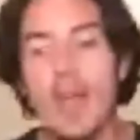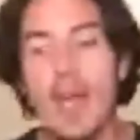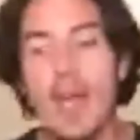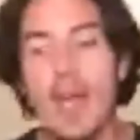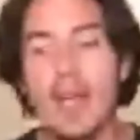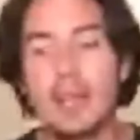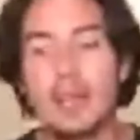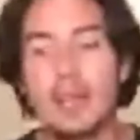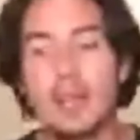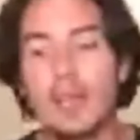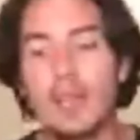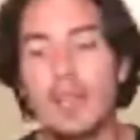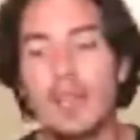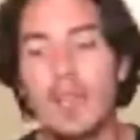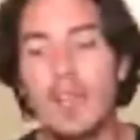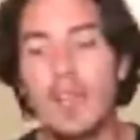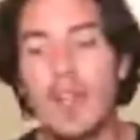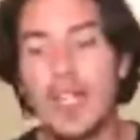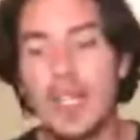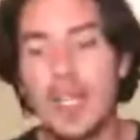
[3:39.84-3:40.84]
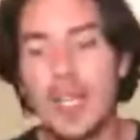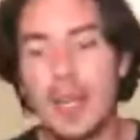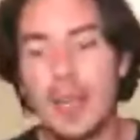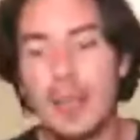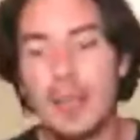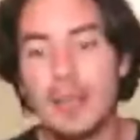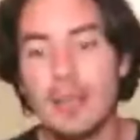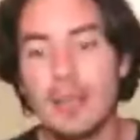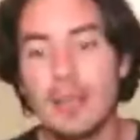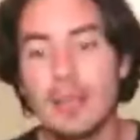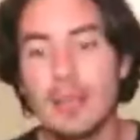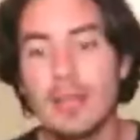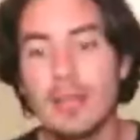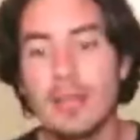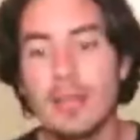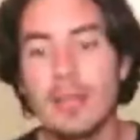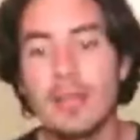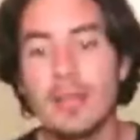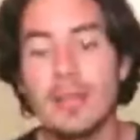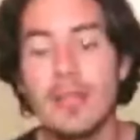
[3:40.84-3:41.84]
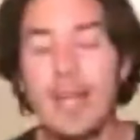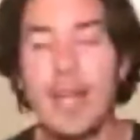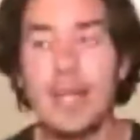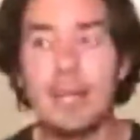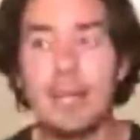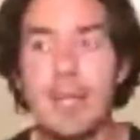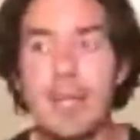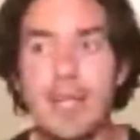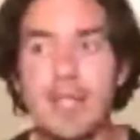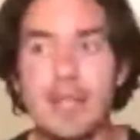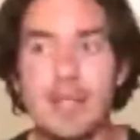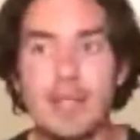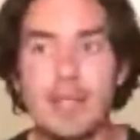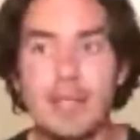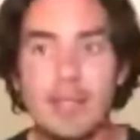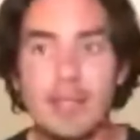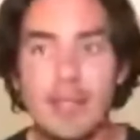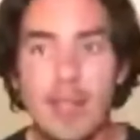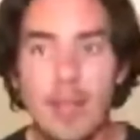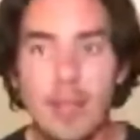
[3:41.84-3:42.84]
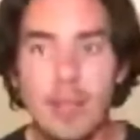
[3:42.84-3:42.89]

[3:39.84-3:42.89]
and fligere, that means